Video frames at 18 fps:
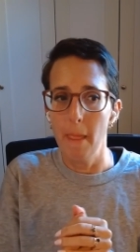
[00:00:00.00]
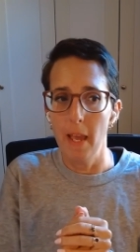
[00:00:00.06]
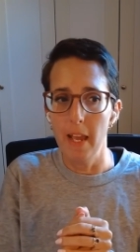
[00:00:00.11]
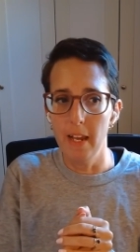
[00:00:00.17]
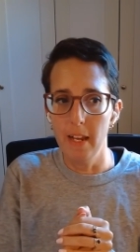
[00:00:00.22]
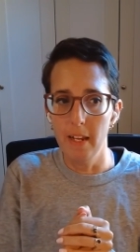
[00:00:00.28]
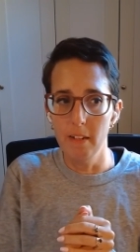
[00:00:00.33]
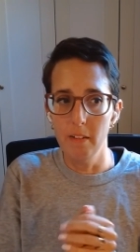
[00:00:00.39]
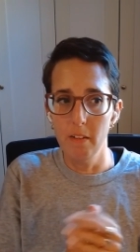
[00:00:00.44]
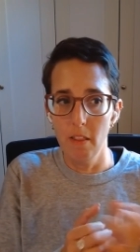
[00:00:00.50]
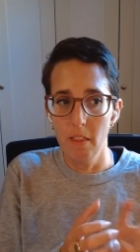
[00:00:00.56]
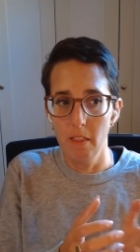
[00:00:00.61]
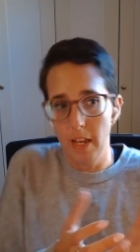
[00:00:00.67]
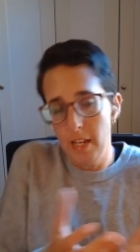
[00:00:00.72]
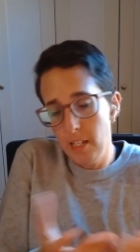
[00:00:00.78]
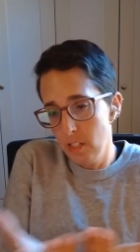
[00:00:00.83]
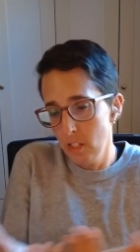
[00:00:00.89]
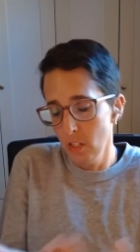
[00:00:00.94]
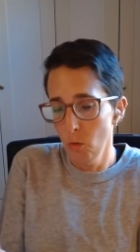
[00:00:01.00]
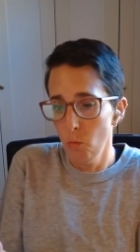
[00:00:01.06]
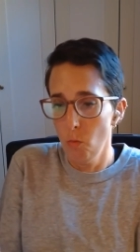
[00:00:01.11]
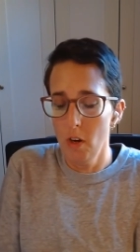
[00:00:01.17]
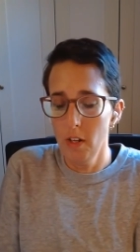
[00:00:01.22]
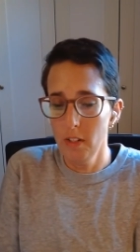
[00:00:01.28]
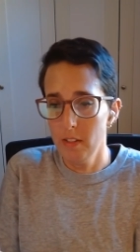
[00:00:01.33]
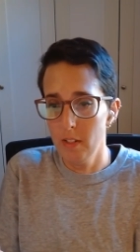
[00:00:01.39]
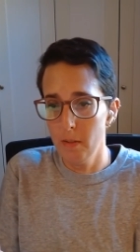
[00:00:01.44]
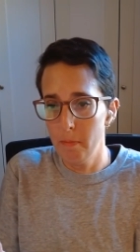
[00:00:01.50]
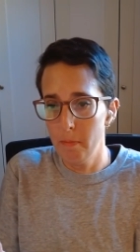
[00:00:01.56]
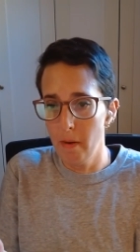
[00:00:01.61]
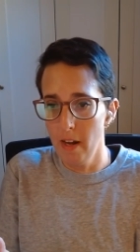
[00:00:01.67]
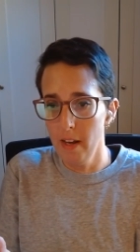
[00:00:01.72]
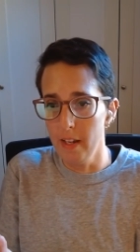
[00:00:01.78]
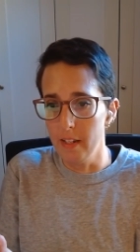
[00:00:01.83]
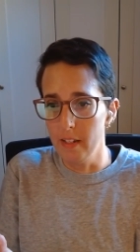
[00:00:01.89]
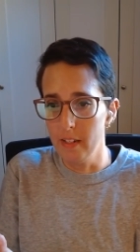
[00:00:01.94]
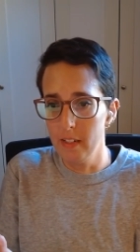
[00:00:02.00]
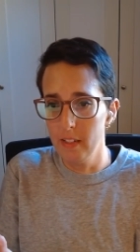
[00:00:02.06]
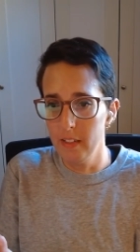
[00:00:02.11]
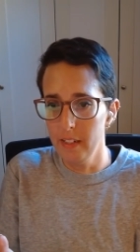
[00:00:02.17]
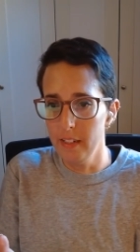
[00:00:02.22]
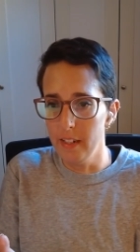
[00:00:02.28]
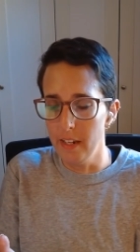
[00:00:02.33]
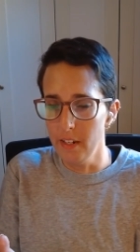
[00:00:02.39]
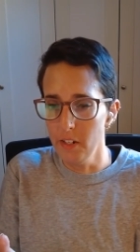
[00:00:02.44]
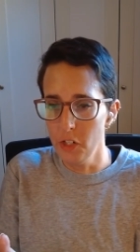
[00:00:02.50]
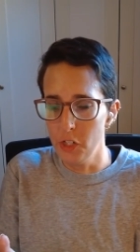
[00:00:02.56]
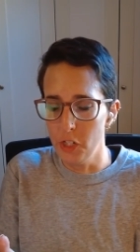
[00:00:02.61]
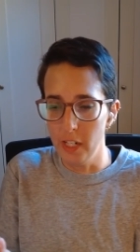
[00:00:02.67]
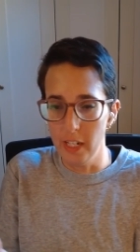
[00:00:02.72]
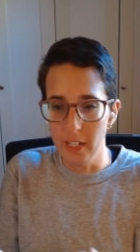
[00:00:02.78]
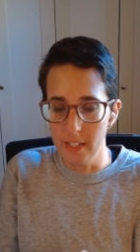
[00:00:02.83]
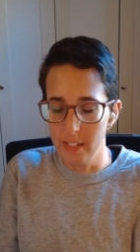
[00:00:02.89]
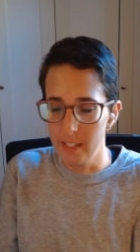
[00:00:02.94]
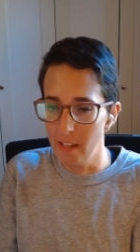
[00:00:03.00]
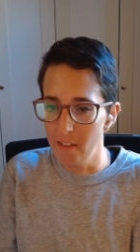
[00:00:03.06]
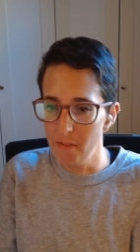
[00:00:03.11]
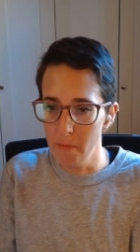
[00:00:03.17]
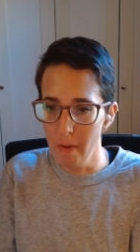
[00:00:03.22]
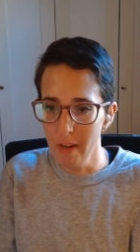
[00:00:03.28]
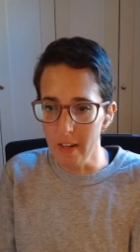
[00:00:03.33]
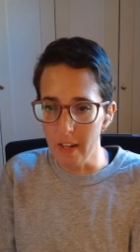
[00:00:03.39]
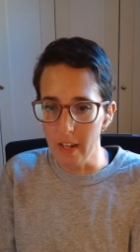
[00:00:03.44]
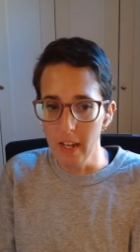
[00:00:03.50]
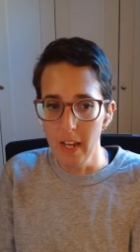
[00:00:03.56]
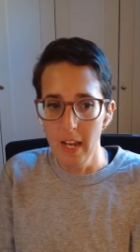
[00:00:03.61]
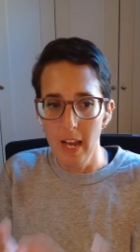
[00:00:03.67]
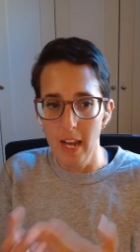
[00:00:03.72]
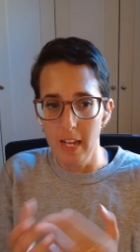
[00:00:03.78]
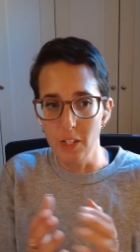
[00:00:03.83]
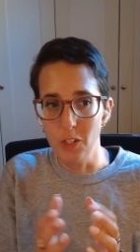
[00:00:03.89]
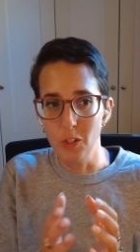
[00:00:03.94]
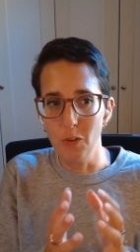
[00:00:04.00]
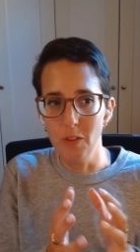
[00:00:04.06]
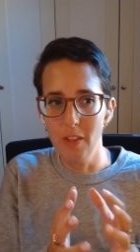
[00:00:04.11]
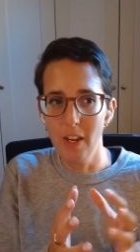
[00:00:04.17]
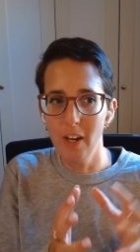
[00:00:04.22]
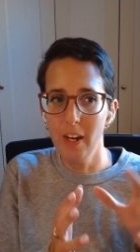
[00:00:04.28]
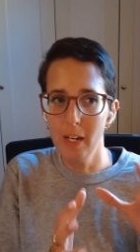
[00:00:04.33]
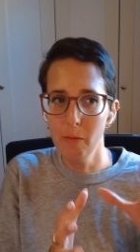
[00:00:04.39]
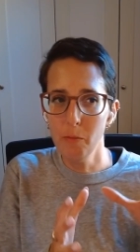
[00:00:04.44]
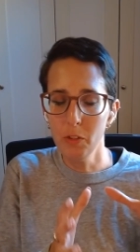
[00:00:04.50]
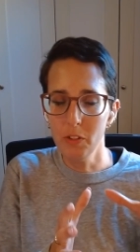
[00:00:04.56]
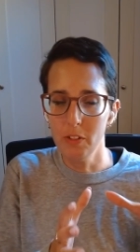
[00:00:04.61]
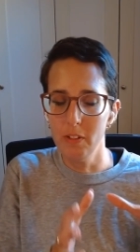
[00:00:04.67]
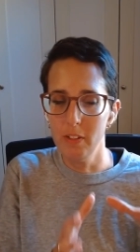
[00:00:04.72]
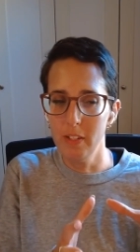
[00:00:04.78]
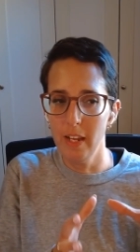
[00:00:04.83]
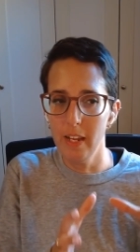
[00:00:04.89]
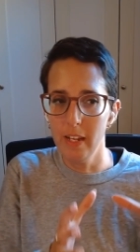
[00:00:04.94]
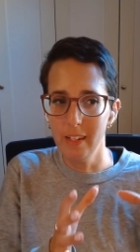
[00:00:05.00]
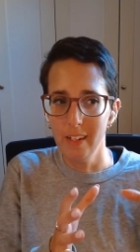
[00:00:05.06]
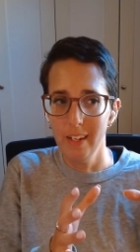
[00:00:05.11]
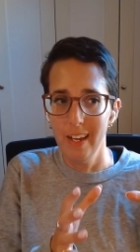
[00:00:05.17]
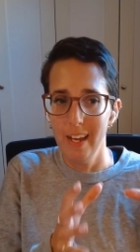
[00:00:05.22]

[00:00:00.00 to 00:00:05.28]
And they still want to buy clean energy and save money. And so they're able to take